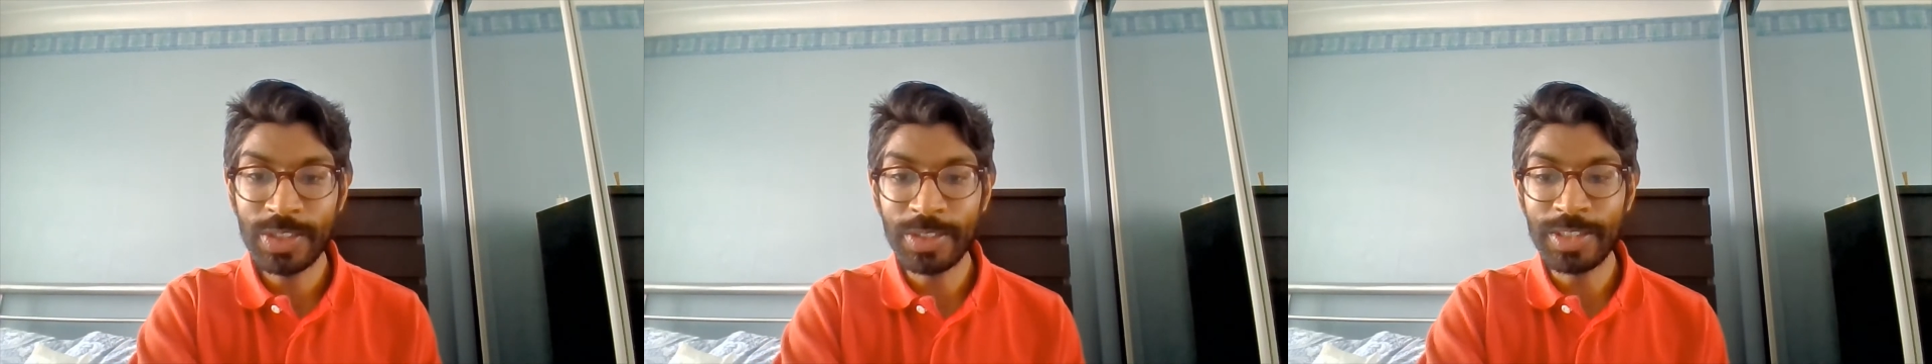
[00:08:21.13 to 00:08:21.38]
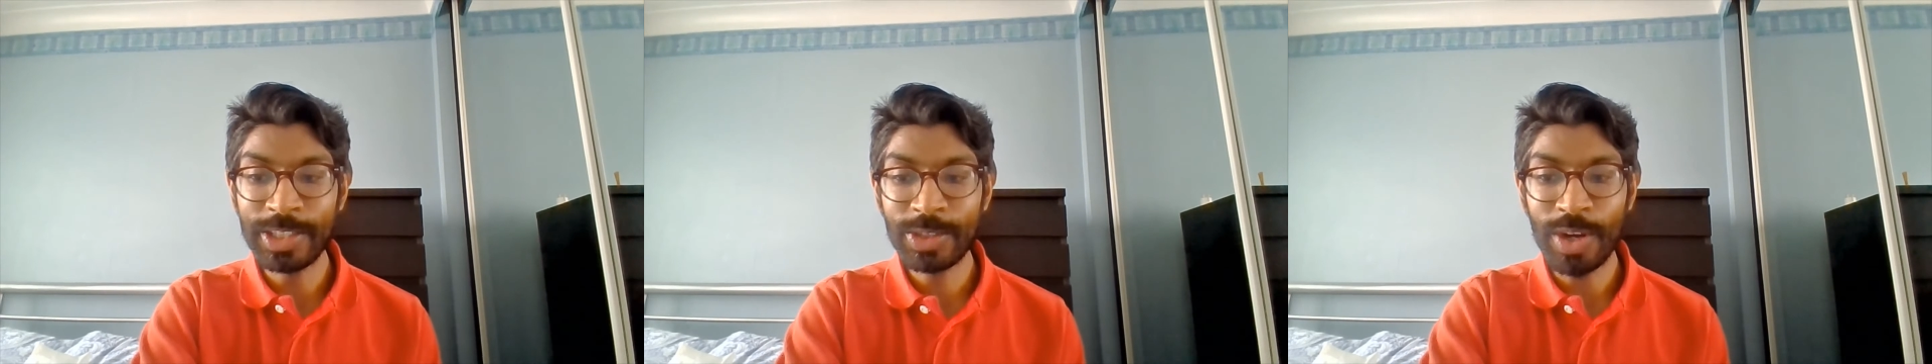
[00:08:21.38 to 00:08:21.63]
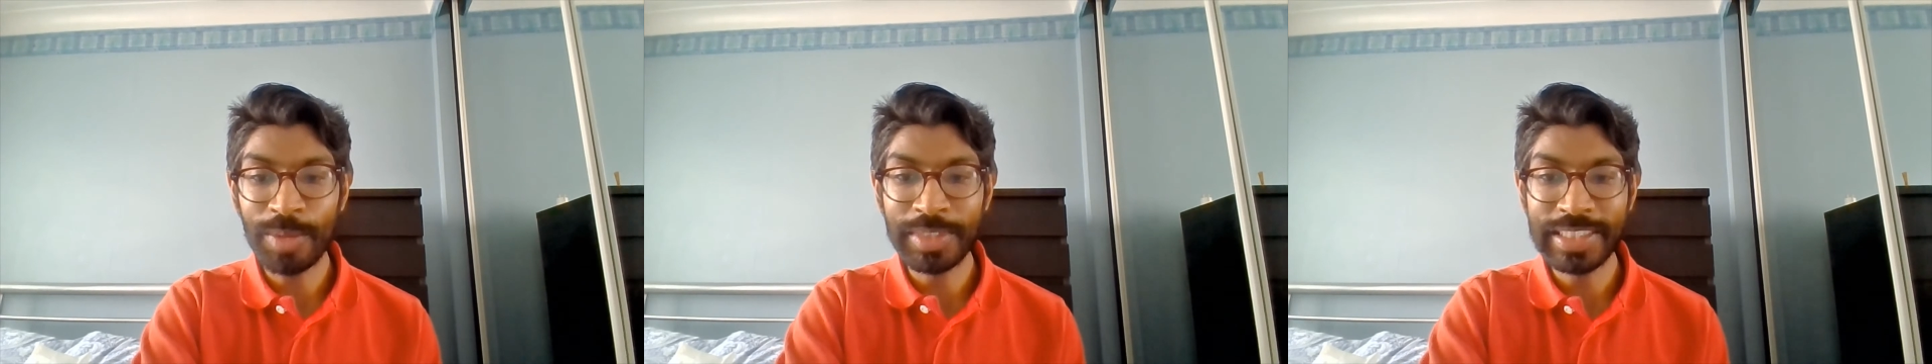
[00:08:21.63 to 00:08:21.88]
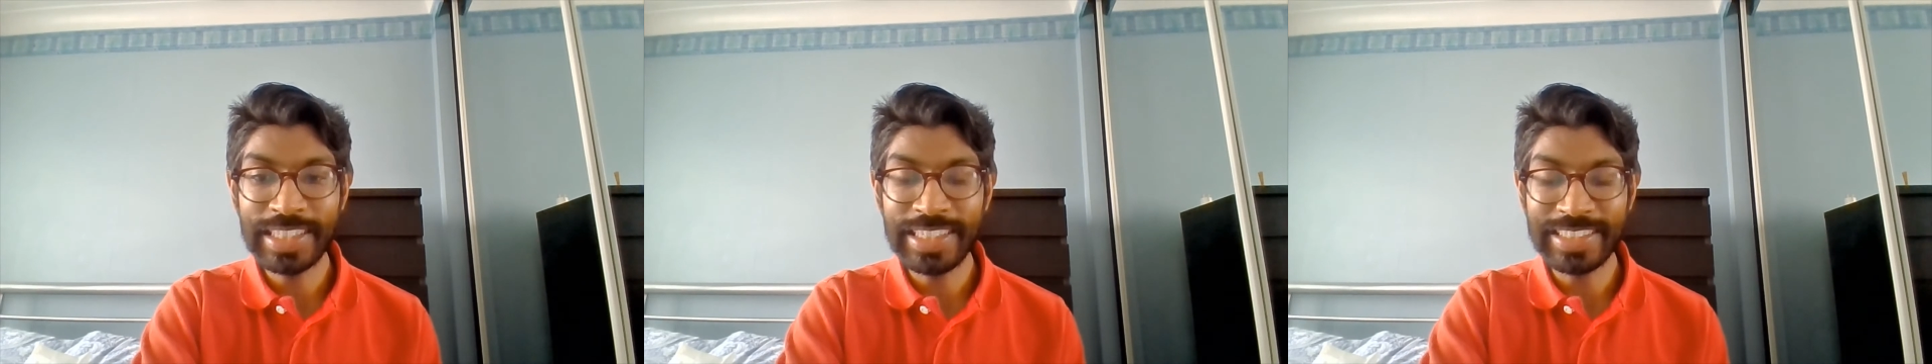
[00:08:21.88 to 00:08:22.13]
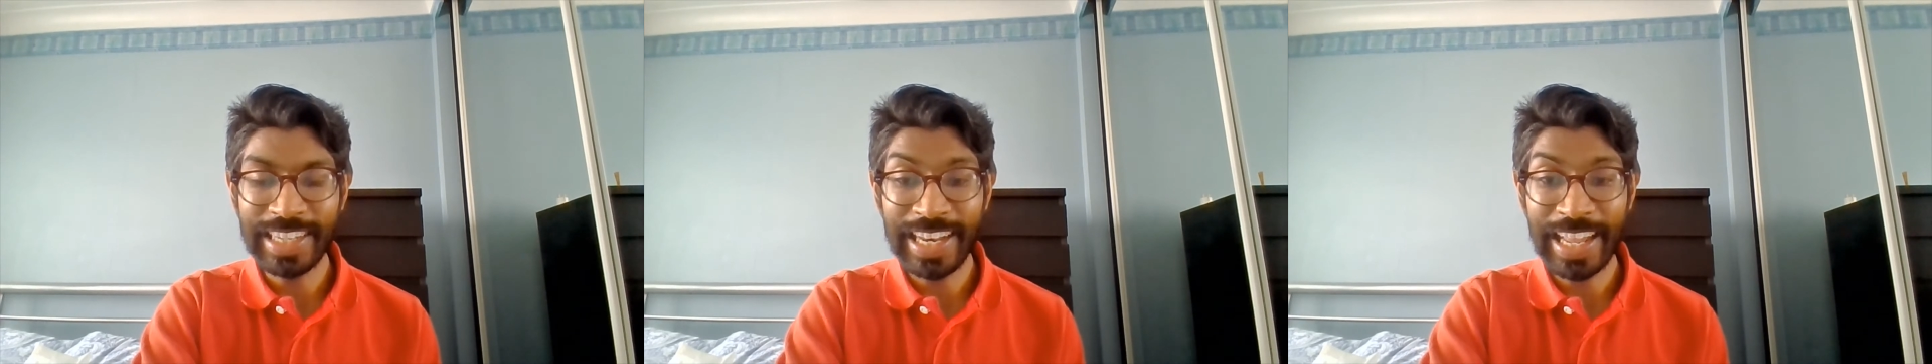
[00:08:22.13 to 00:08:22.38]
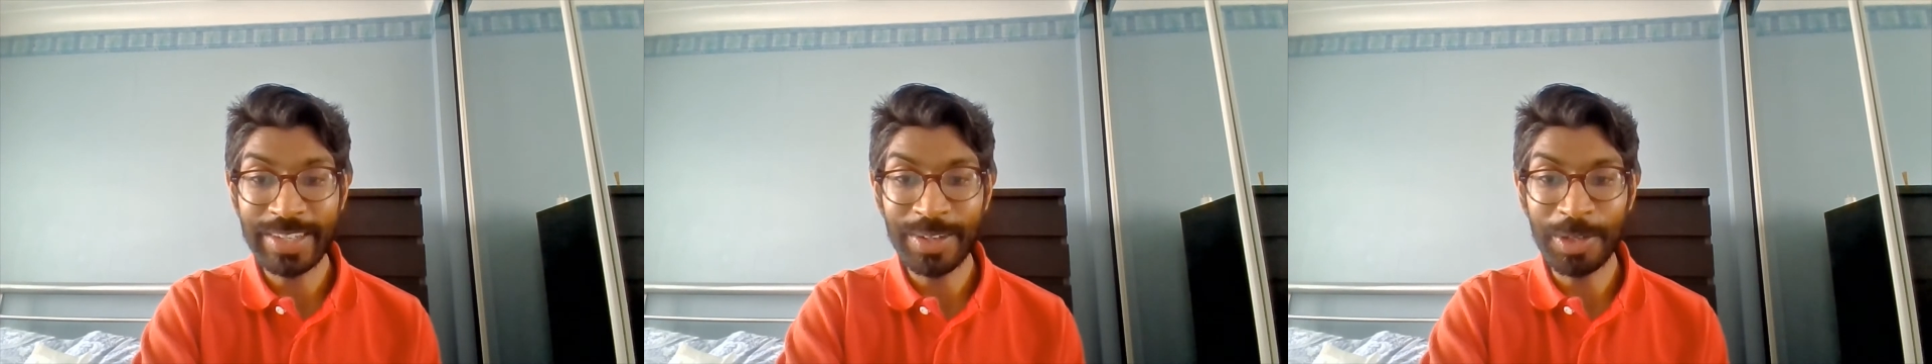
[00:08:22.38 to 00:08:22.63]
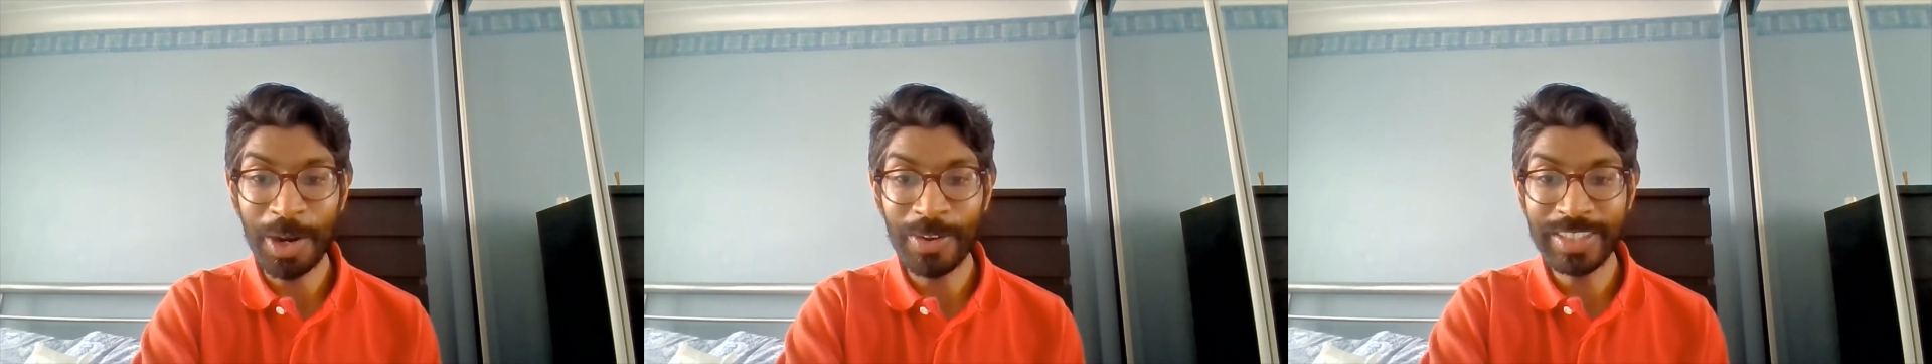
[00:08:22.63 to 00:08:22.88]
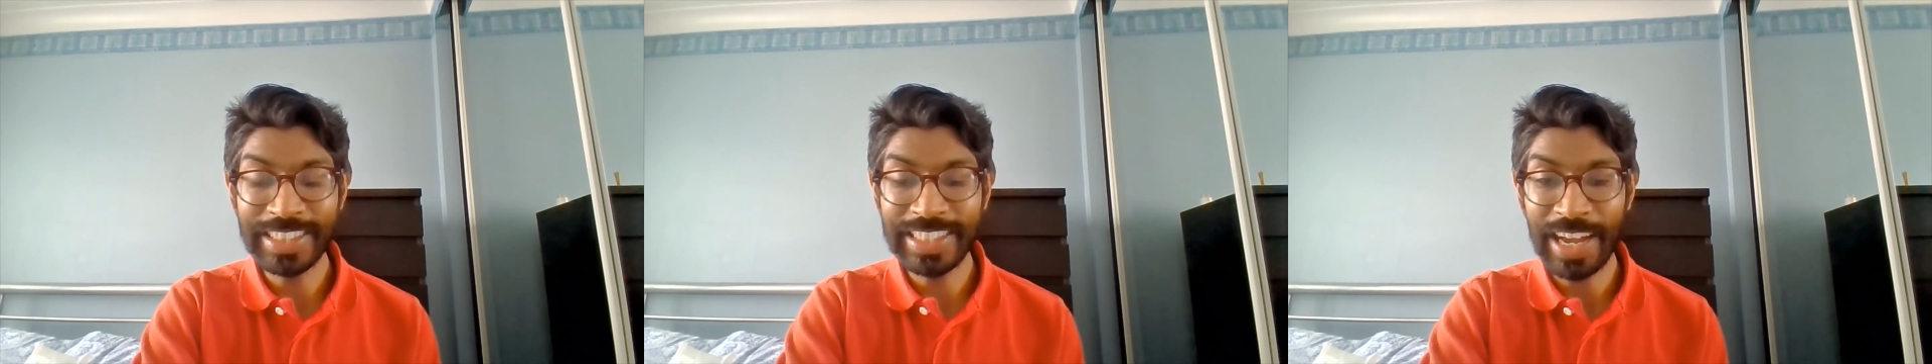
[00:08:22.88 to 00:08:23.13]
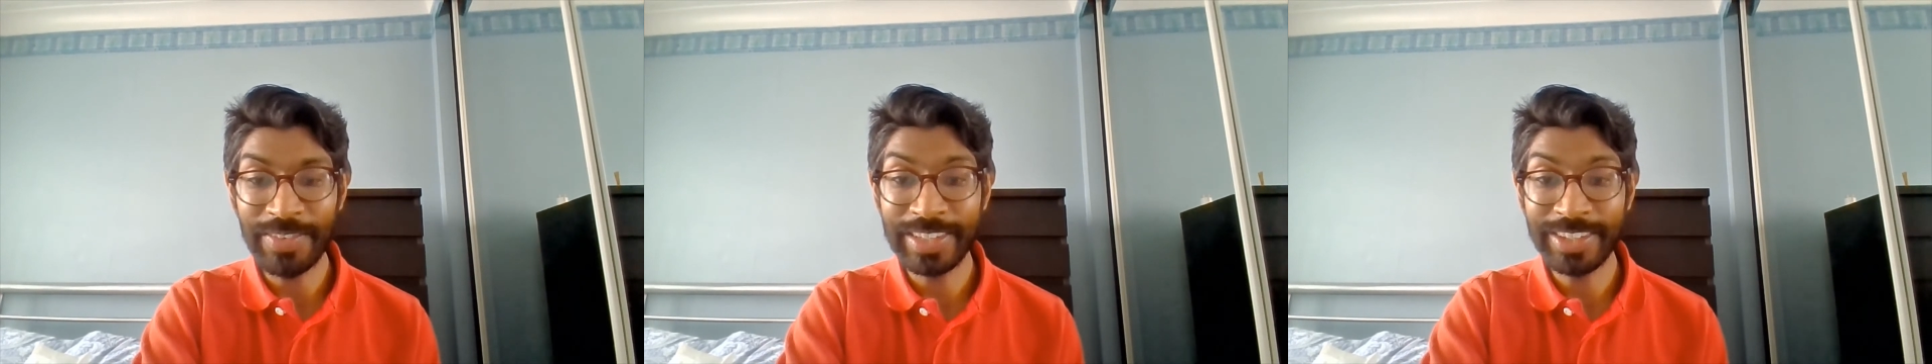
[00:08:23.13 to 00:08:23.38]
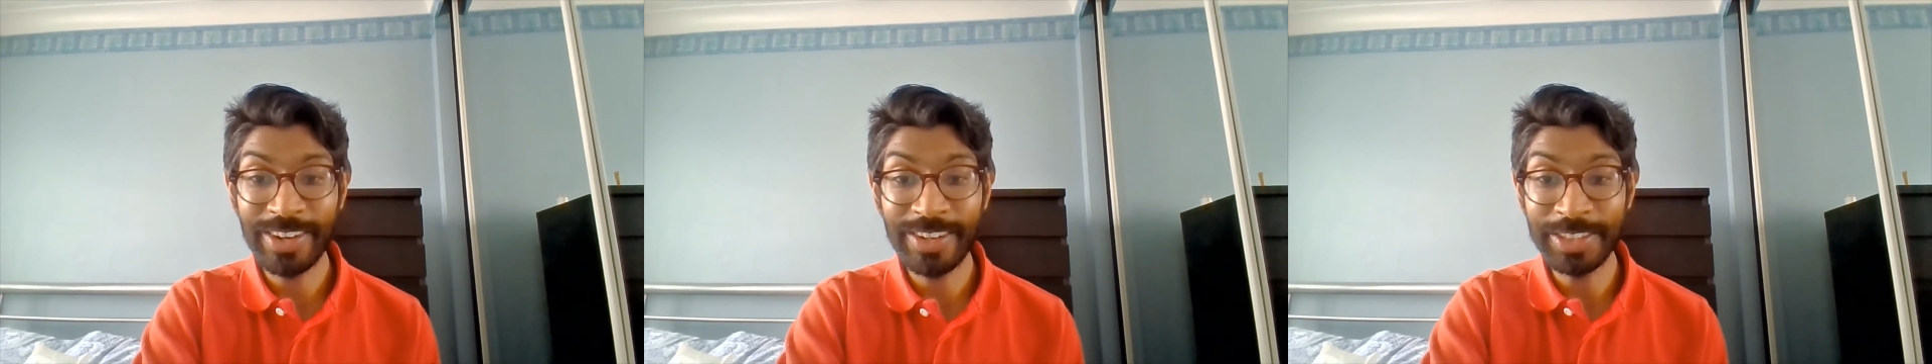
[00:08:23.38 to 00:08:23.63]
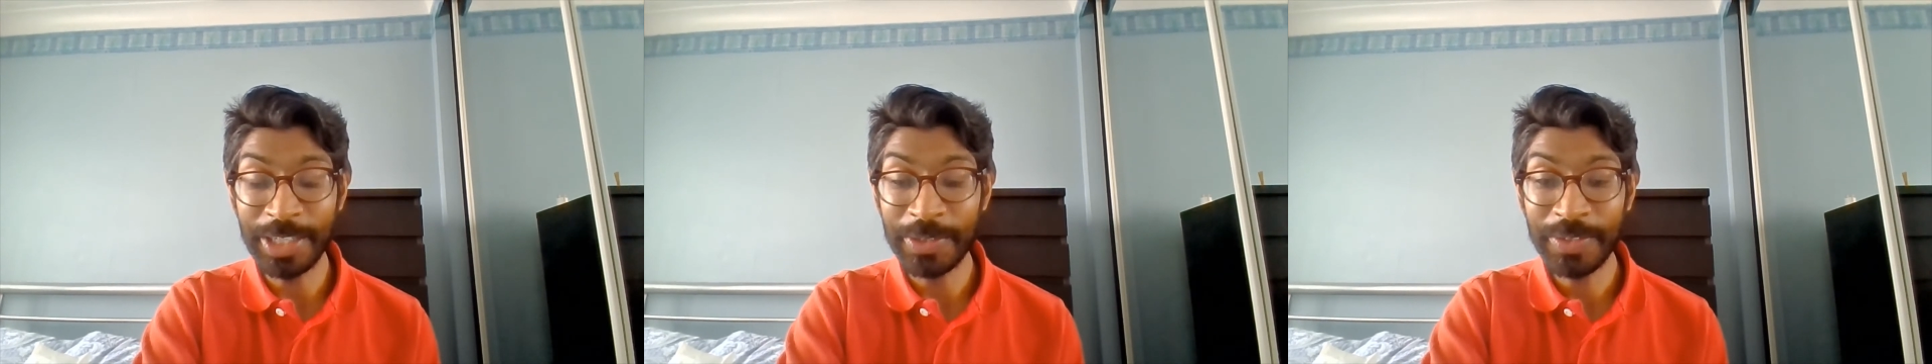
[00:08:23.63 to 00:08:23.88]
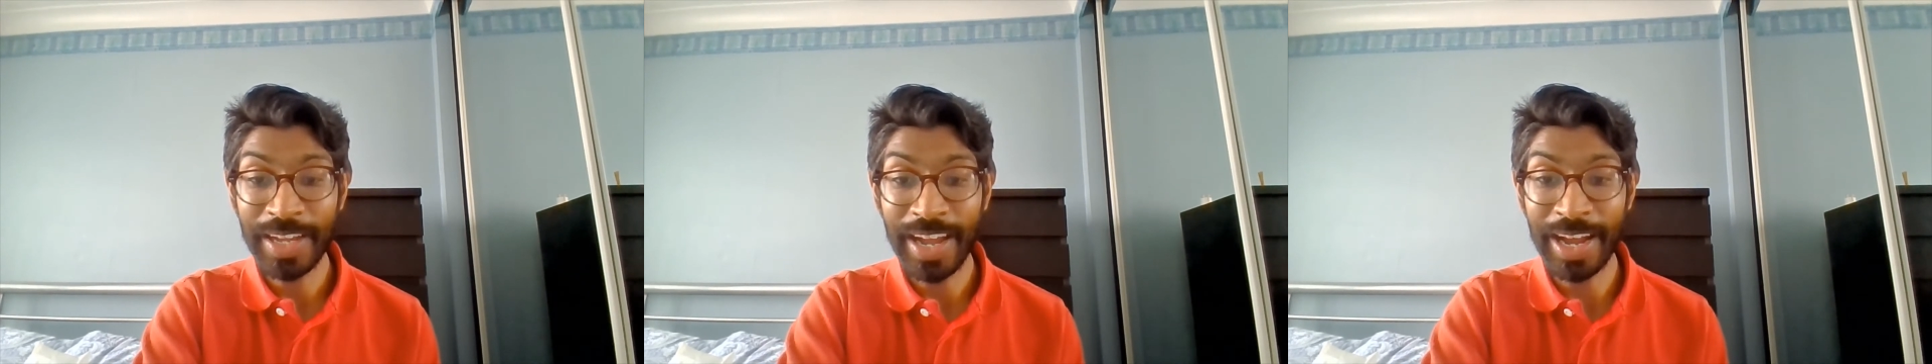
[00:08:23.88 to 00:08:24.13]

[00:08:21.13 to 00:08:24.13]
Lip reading: to describe the season that Lando Norris is having, can't you?